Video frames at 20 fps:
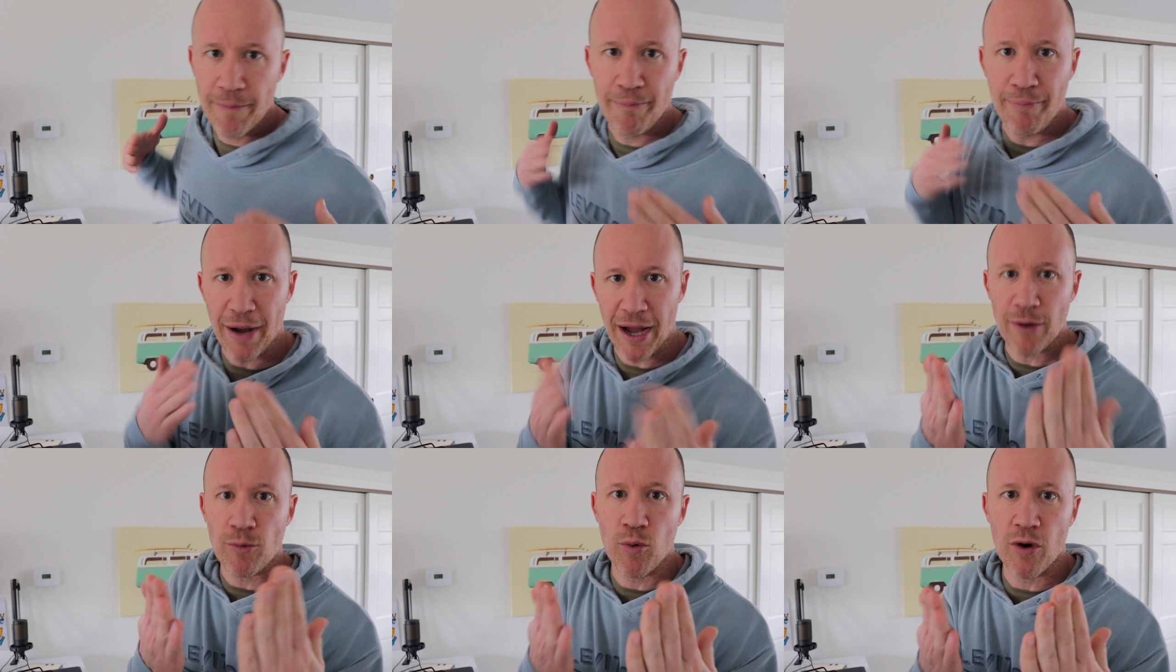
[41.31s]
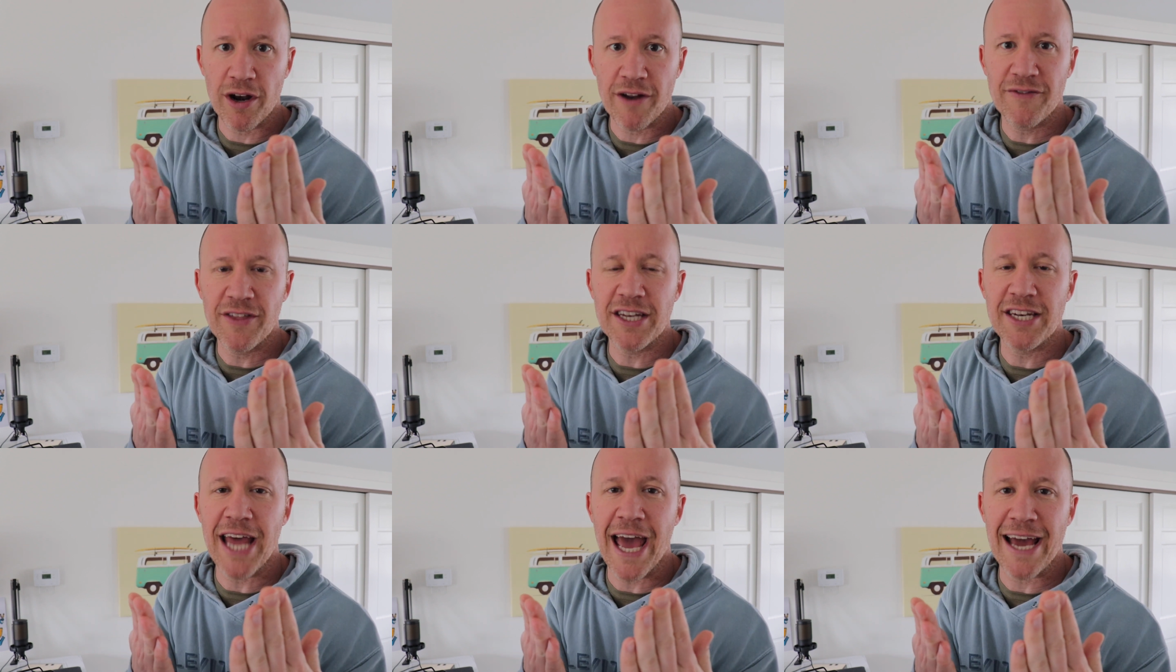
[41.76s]
by one of
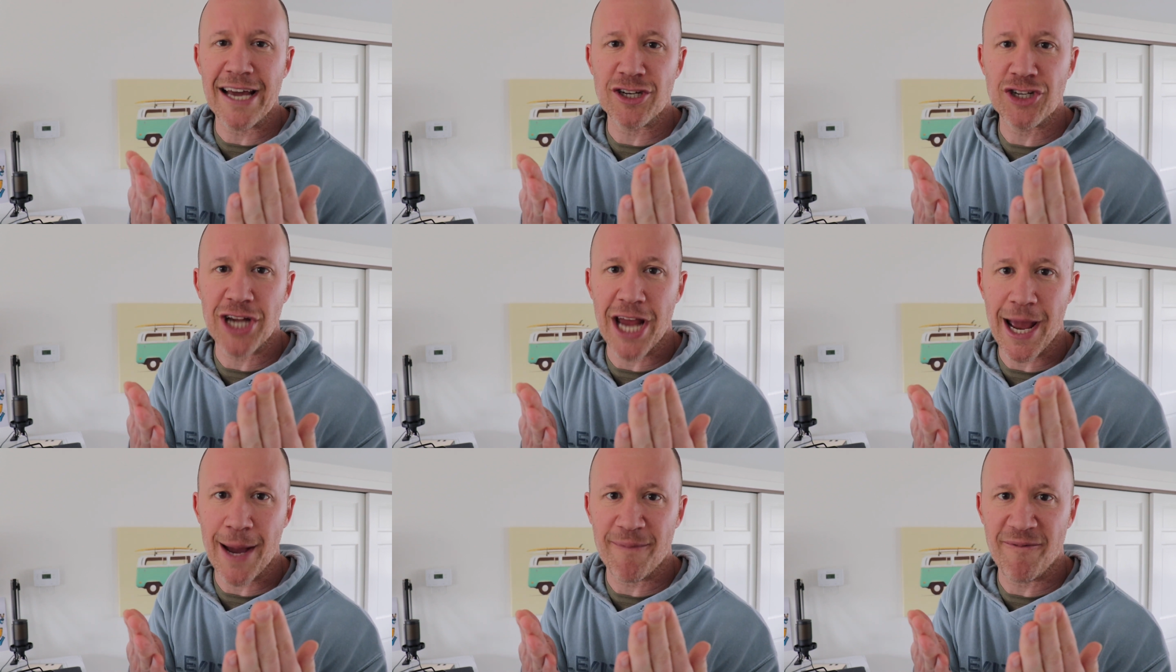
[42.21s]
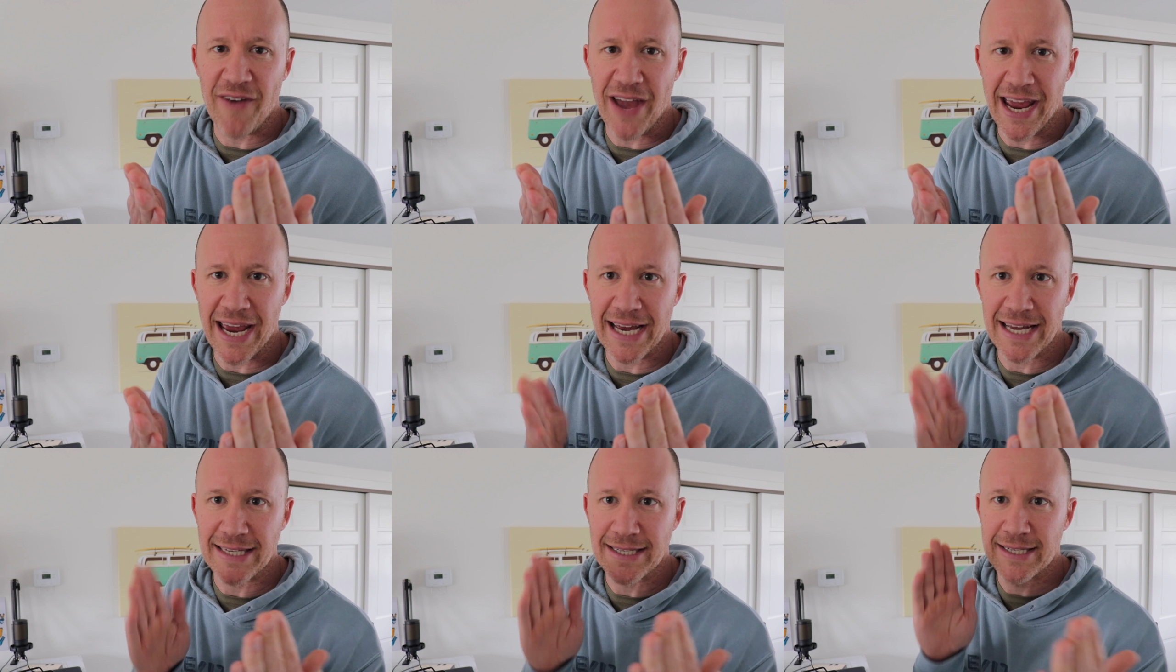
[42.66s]
the Dad Jam
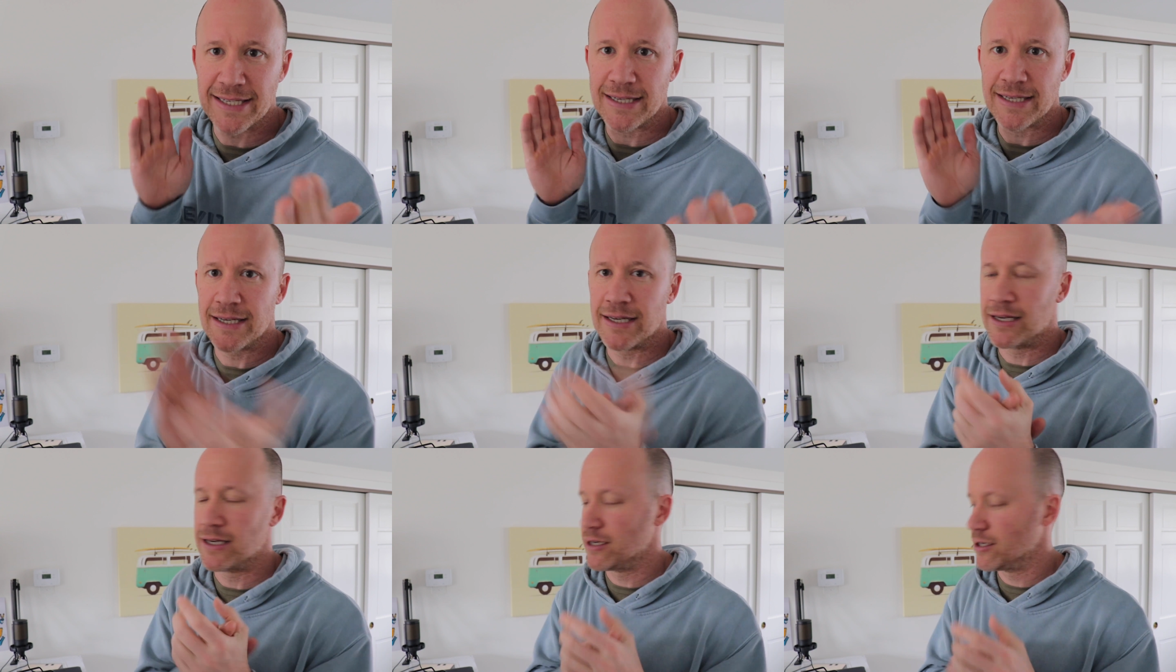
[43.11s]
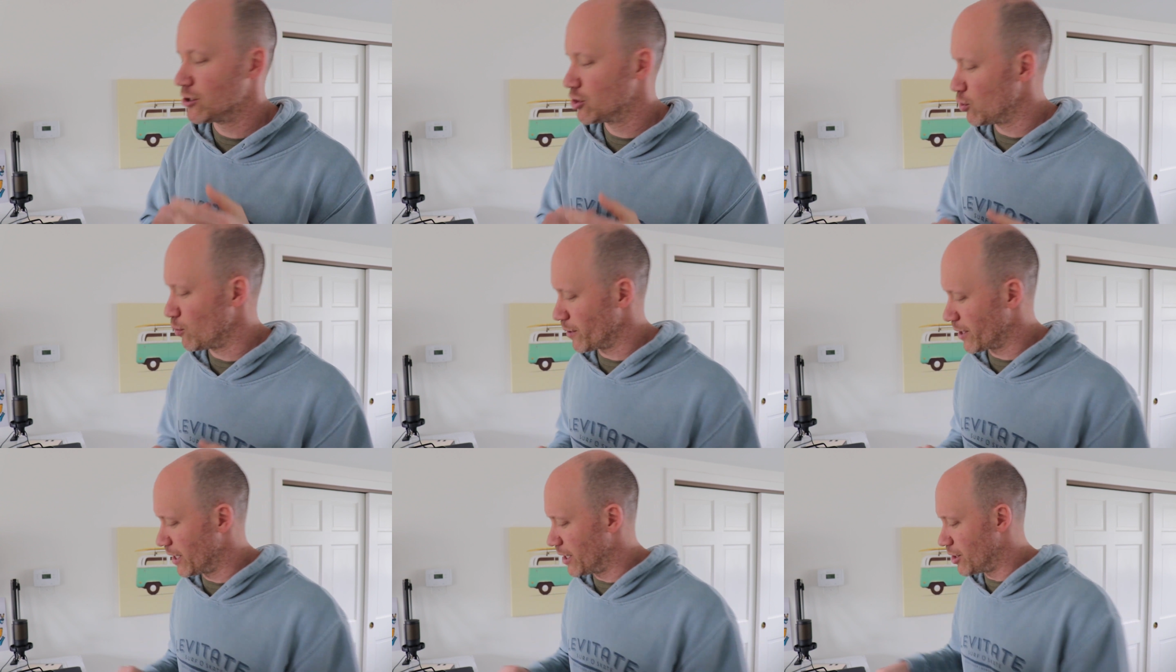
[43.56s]
fans.
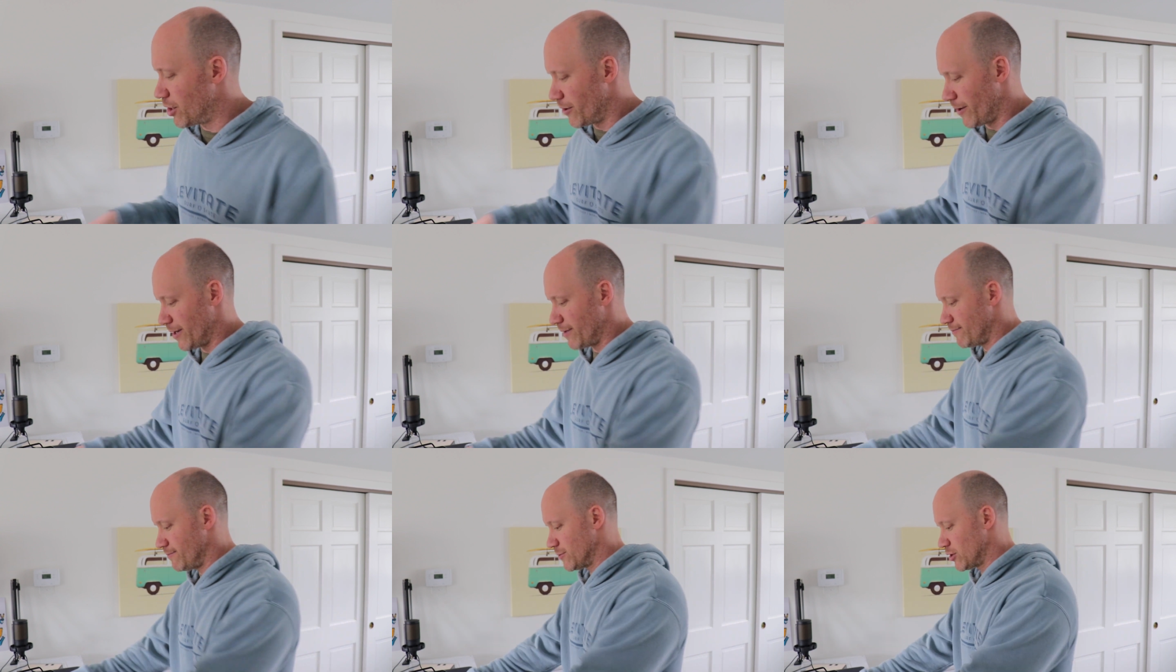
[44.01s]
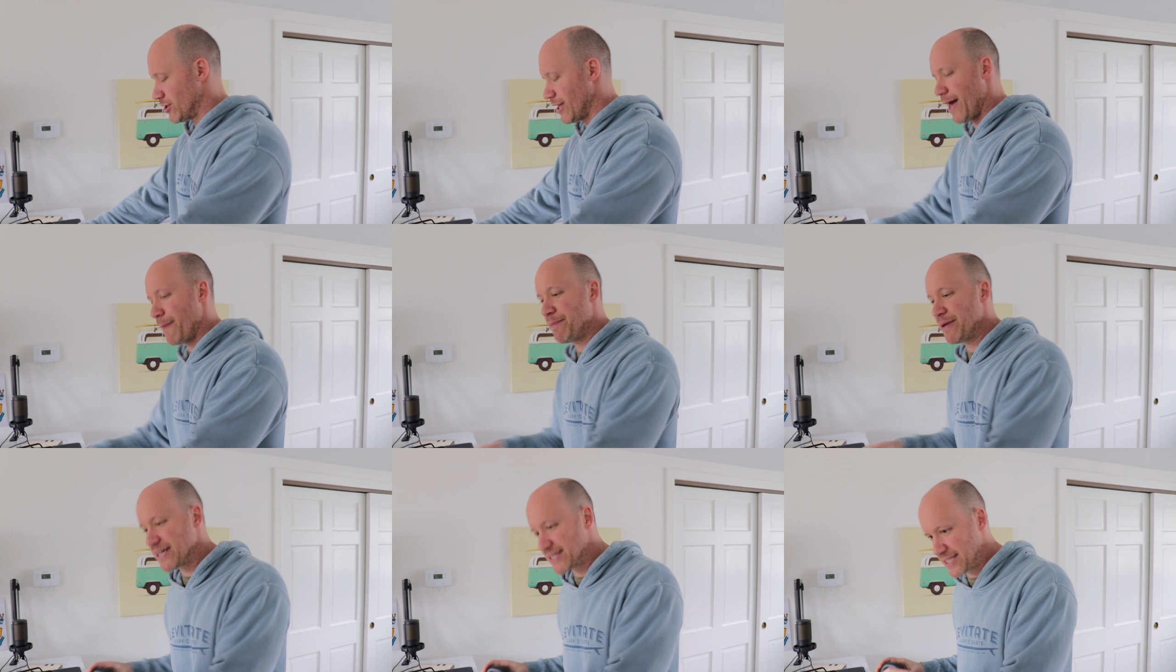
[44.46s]
So we're going to do it. So
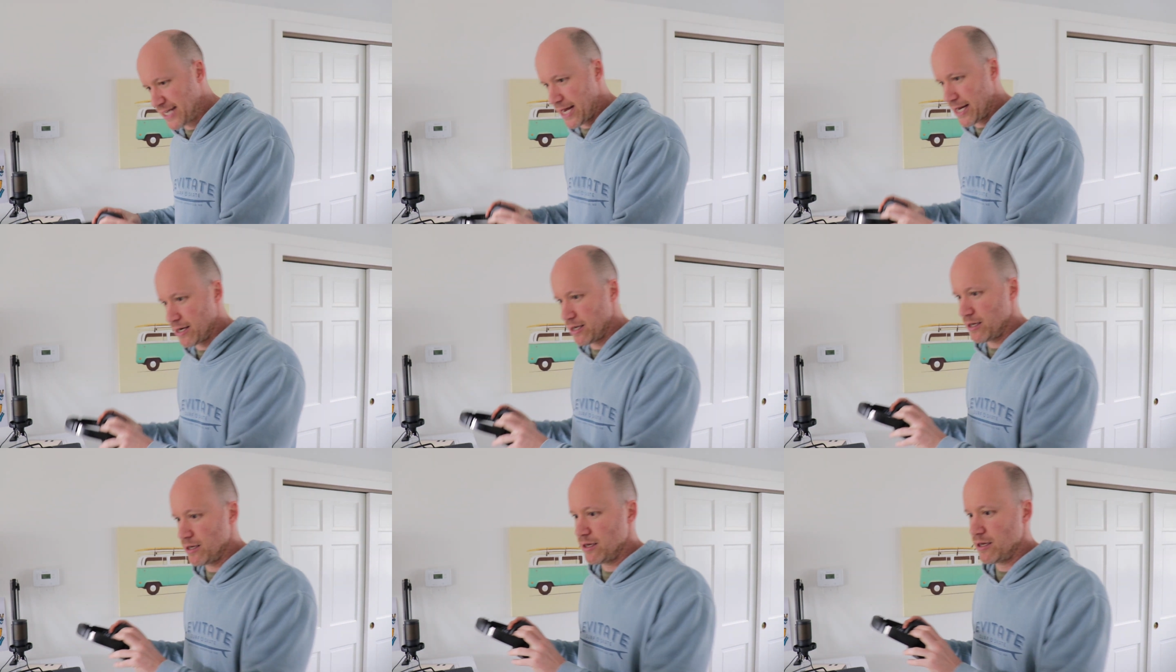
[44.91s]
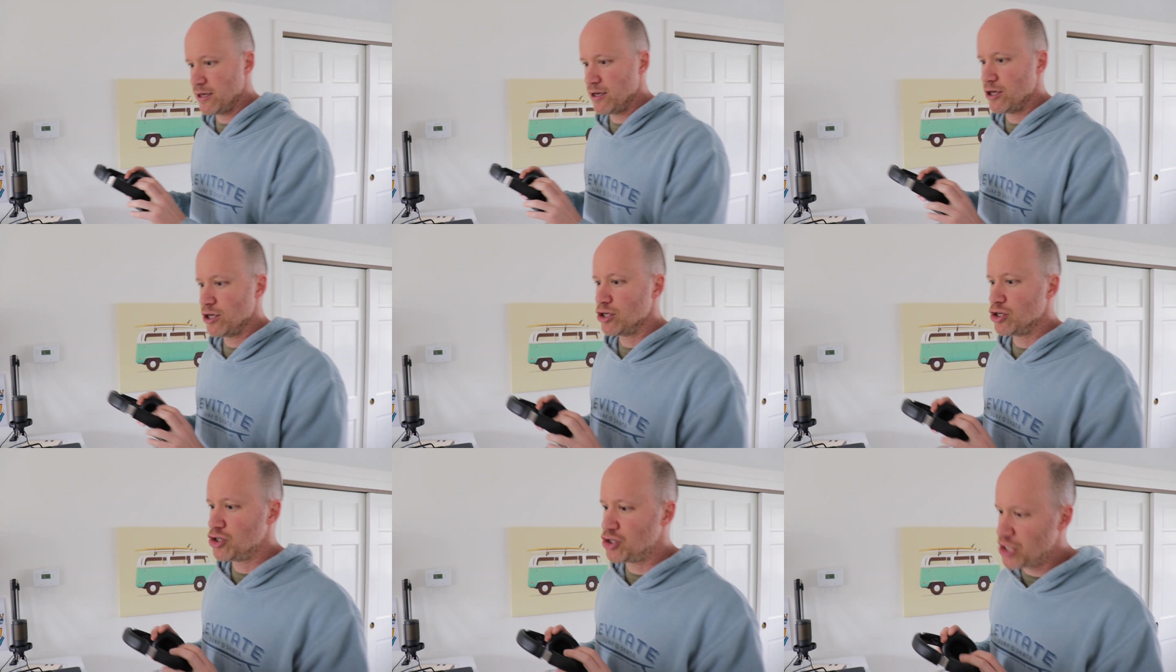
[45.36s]
that being said,
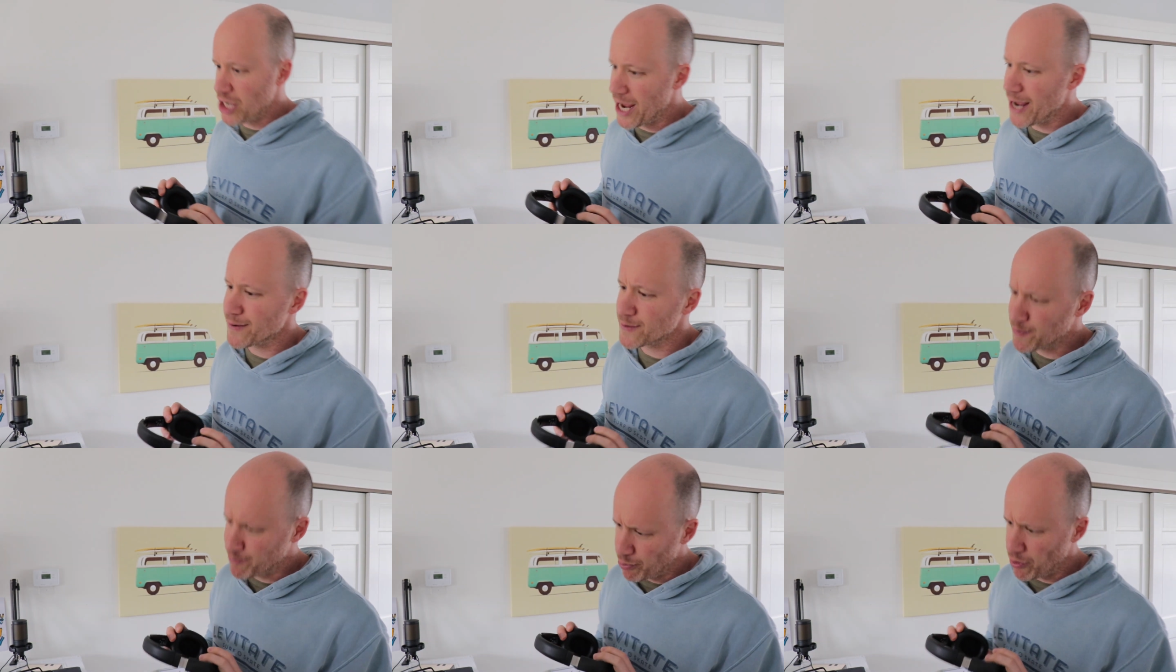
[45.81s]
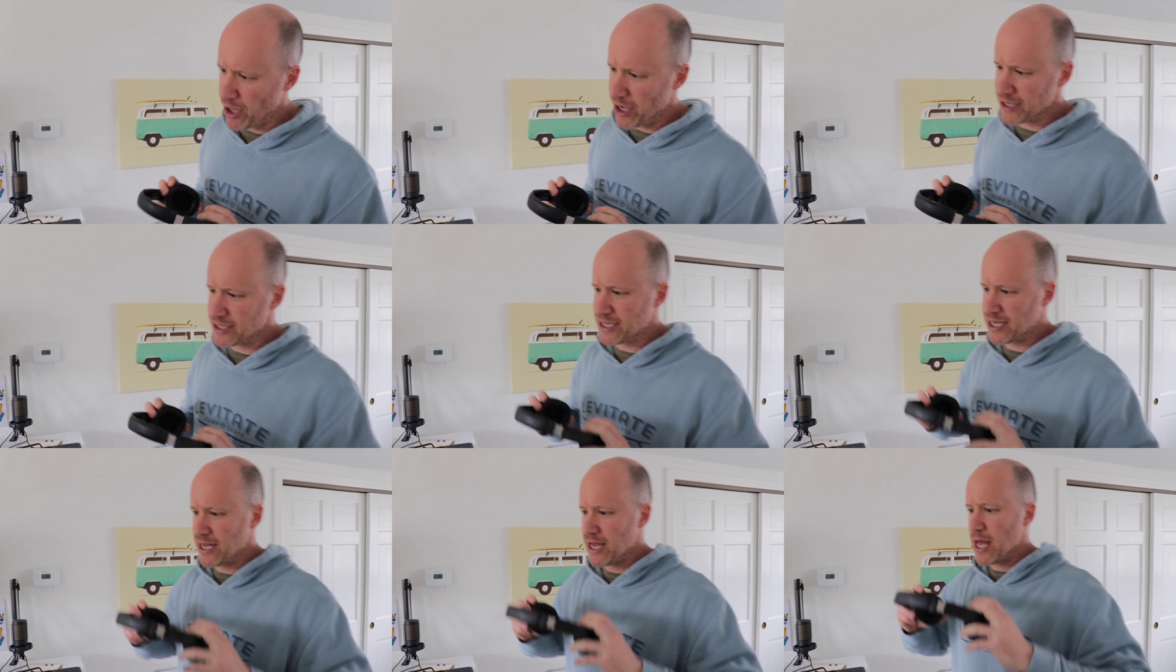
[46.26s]
James
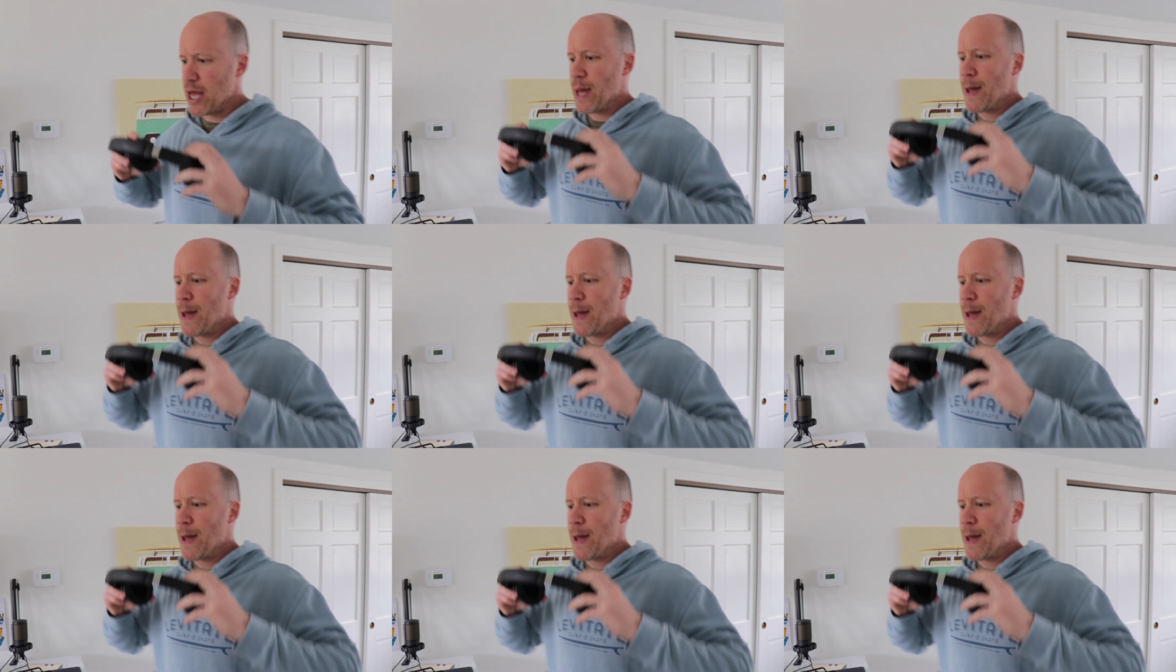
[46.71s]
Blunt,